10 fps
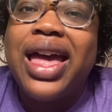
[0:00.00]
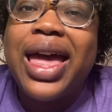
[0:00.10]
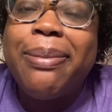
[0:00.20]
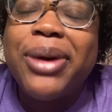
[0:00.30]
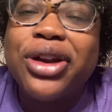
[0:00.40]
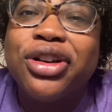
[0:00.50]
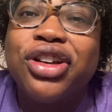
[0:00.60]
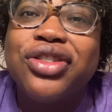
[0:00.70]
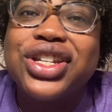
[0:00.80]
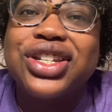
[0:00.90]
and better
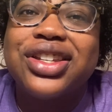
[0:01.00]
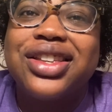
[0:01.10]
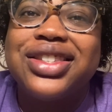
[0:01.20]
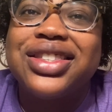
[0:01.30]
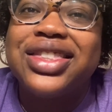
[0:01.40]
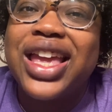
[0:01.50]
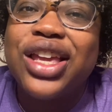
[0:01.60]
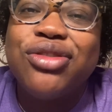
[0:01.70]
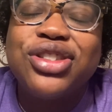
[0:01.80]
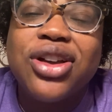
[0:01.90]
Christians.
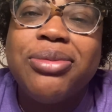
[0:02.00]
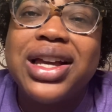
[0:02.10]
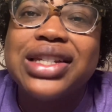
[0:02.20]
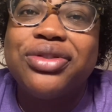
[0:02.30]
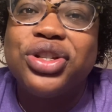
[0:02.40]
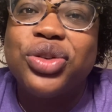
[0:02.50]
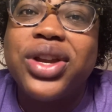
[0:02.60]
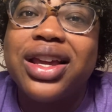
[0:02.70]
Thank you so much for joining